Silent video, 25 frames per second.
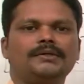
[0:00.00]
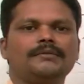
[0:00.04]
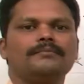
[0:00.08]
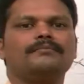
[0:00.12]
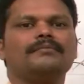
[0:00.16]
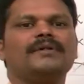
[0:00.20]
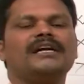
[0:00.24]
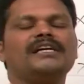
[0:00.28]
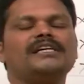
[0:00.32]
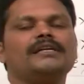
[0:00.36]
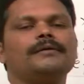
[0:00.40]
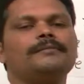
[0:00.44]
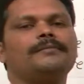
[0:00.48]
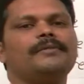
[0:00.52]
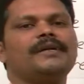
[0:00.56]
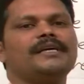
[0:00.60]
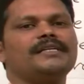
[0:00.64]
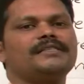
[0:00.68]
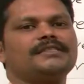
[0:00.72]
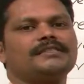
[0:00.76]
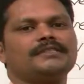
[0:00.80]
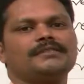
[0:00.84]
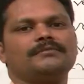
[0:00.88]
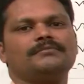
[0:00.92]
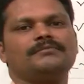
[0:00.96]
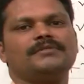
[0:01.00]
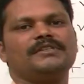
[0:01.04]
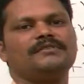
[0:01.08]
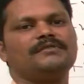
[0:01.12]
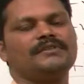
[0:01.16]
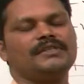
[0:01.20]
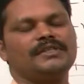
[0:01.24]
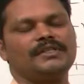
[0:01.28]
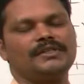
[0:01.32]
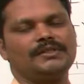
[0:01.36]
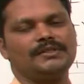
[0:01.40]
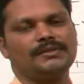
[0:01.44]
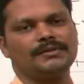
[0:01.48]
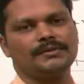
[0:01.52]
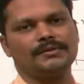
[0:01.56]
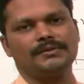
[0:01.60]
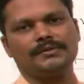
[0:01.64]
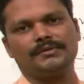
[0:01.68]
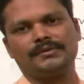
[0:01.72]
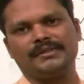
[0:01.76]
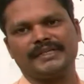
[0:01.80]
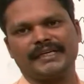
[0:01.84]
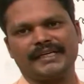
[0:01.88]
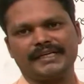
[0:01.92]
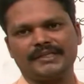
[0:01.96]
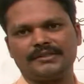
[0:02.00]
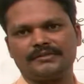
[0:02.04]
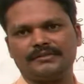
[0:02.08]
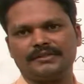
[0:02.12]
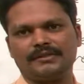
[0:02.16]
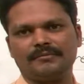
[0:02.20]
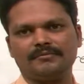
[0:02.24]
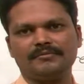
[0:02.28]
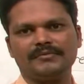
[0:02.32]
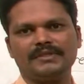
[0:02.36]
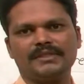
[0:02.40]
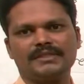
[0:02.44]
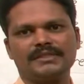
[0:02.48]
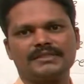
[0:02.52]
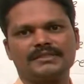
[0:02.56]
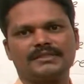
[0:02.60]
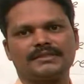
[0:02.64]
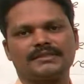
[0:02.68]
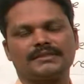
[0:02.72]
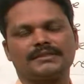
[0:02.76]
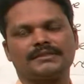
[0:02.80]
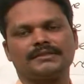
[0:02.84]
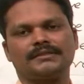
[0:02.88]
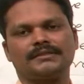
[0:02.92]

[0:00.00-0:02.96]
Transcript: multiplication in between two negative numbers,